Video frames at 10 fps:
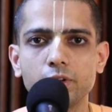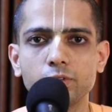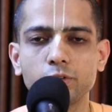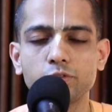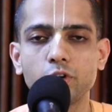
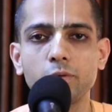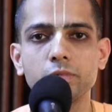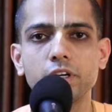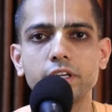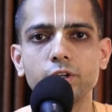So
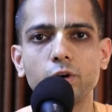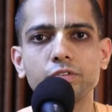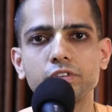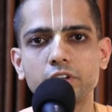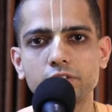from the day
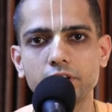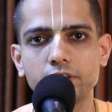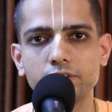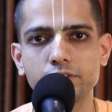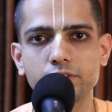of
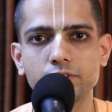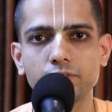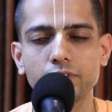sunrise,